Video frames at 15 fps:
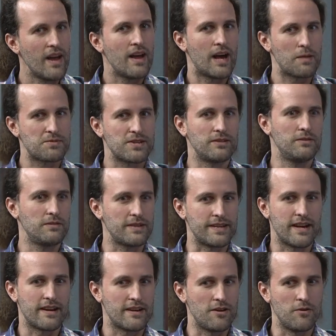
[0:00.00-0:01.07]
Absolutely,
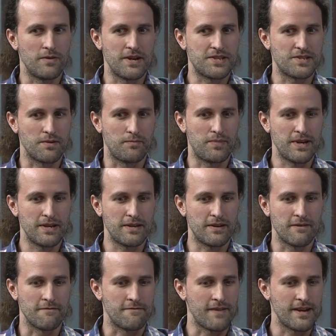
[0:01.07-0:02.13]
yeah. You know, it's a big
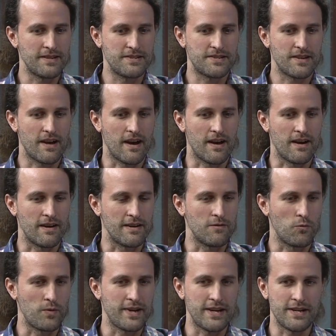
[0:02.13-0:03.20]
event.
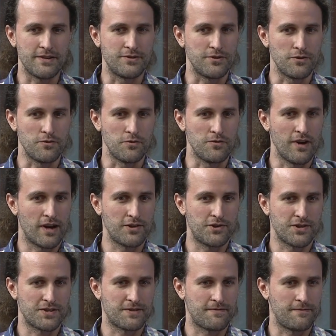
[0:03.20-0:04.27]
We do not
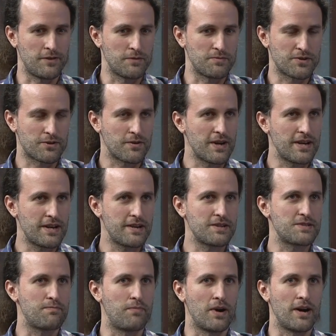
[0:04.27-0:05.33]
just film
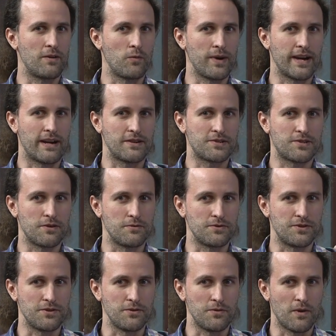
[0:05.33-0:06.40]
screenings, but we also
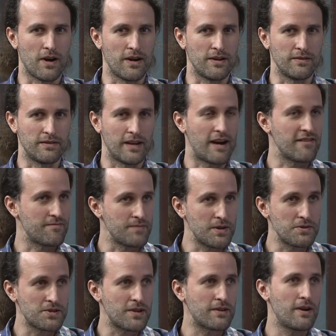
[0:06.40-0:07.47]
do live
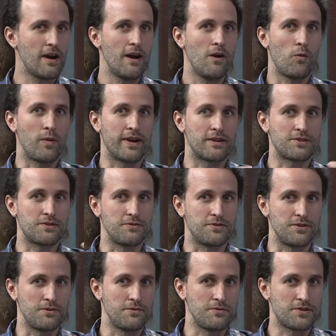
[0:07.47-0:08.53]
music. We also
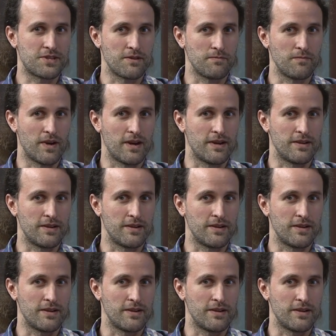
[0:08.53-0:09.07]
do some